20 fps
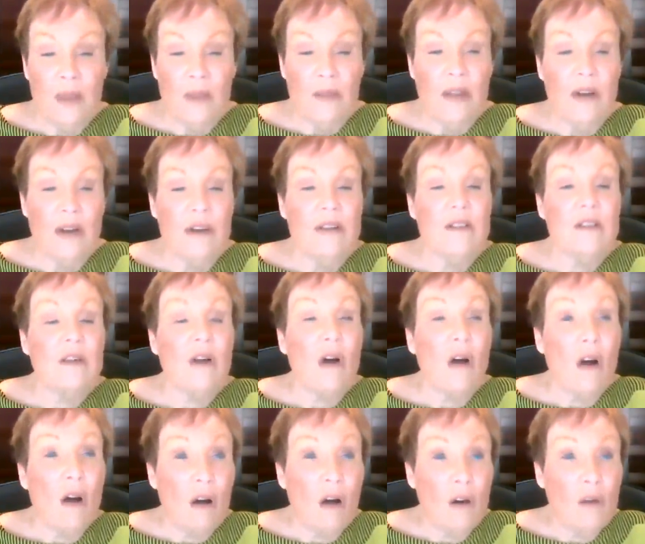There is
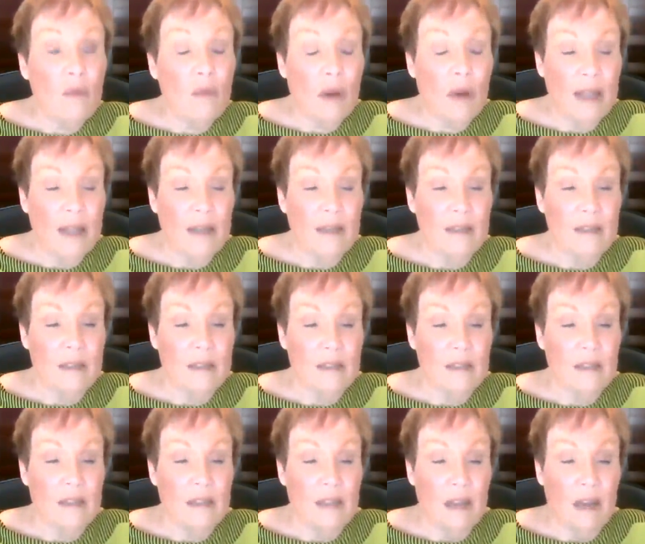always
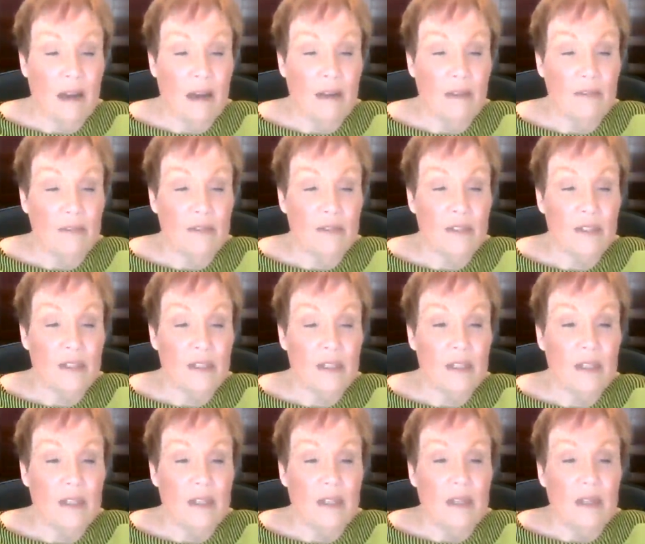enough.
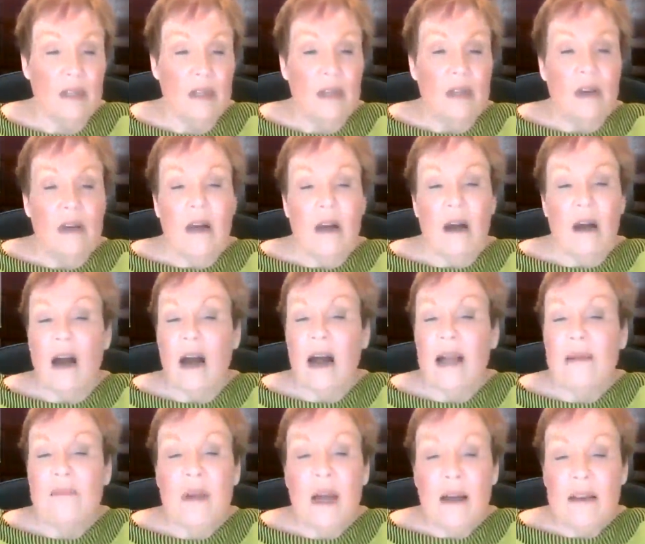I
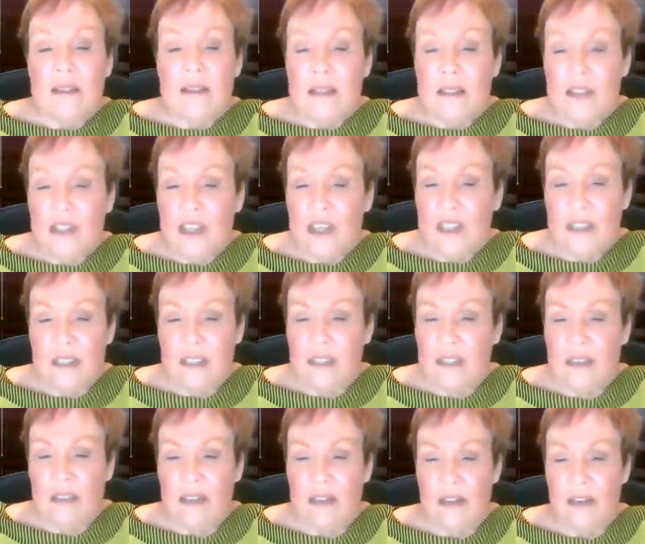am not
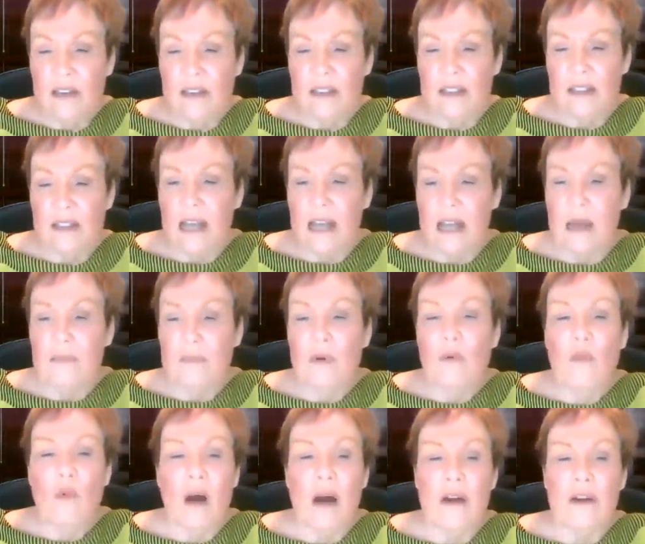suggesting that there is ample
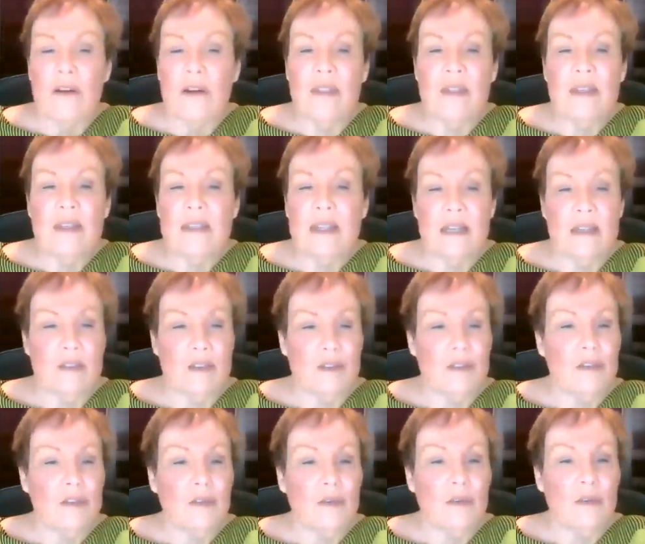water in the
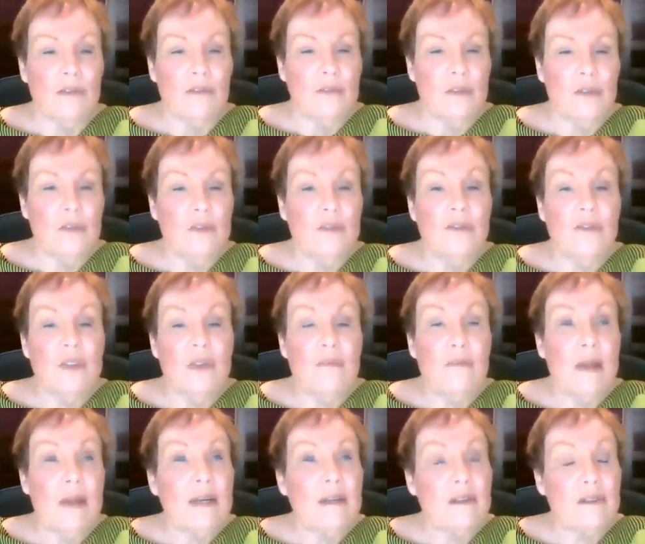desert or food for the
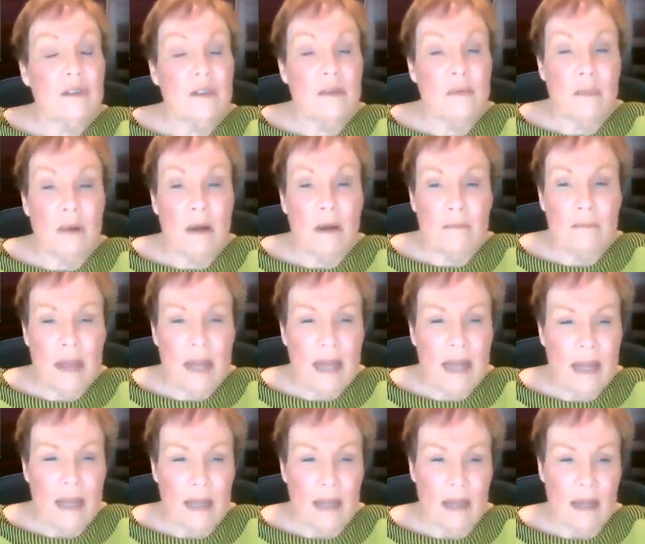beggars in
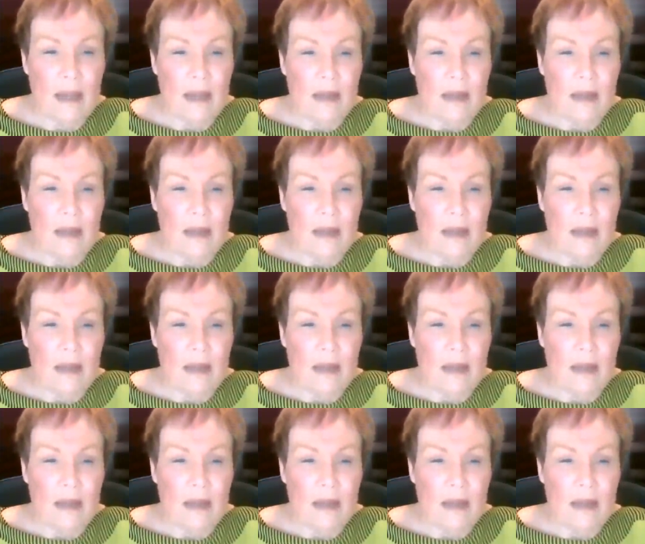Bombay.